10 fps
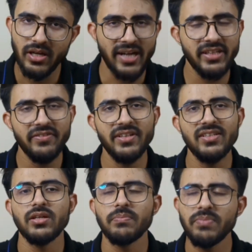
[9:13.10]

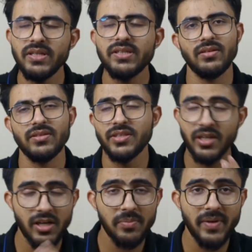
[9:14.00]
activities, please
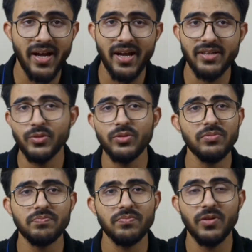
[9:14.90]
gear up and you
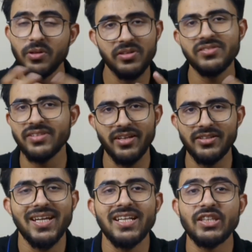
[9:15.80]
know learn
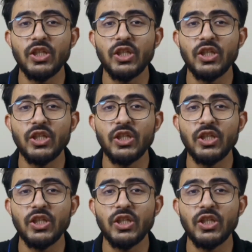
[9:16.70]
skills.